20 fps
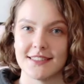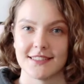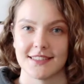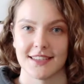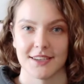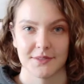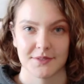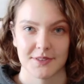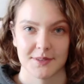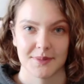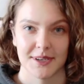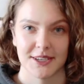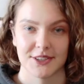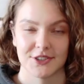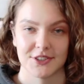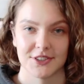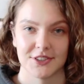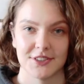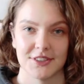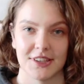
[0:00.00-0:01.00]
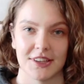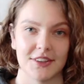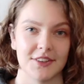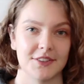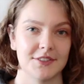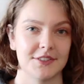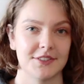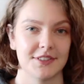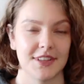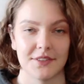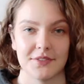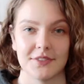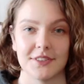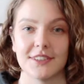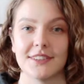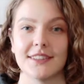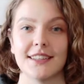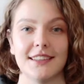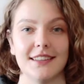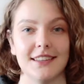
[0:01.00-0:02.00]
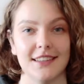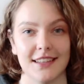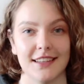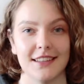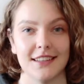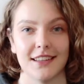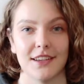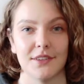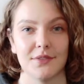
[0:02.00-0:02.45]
is the information that you definitely need